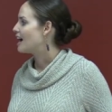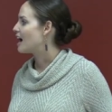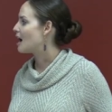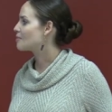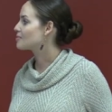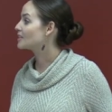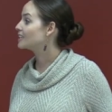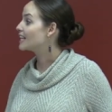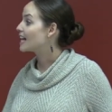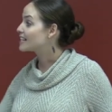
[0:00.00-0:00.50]

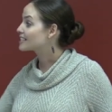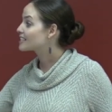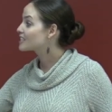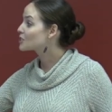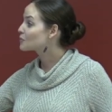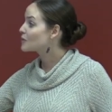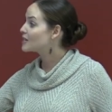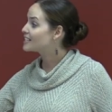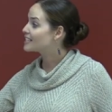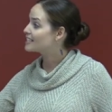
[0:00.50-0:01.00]
Um, the
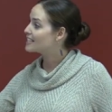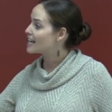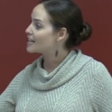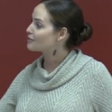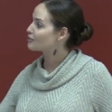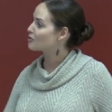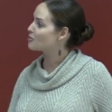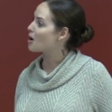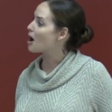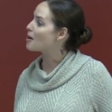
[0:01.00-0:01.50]
lessons we
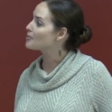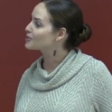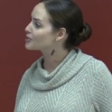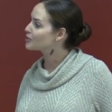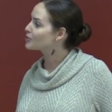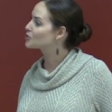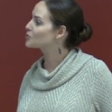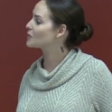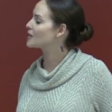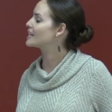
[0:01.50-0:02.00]
take from
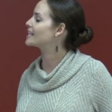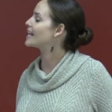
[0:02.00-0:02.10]
obstacles we